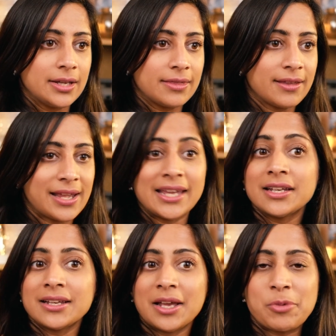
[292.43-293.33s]
they're
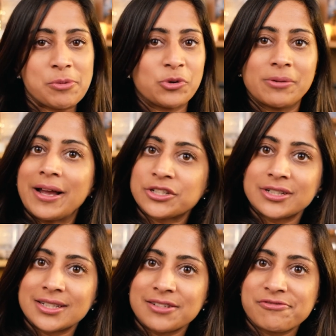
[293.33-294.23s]
getting a bit more
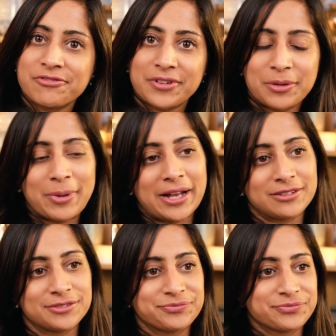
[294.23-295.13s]
imaginative
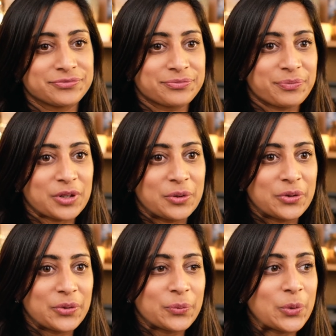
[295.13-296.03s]
about
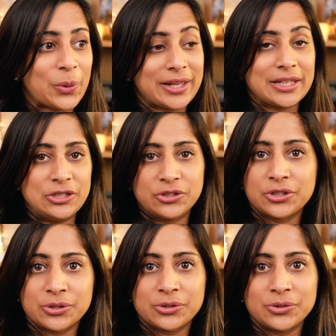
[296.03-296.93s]
what they can
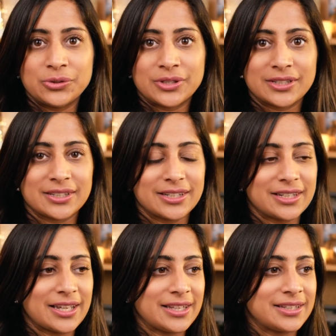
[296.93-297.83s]
do
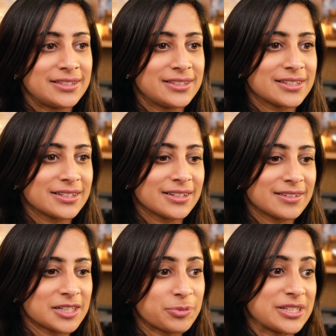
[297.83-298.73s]
and
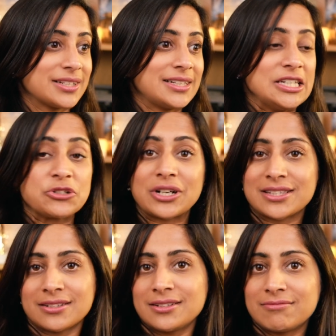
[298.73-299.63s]
expressing an
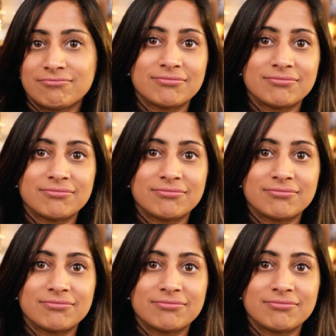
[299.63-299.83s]
interest in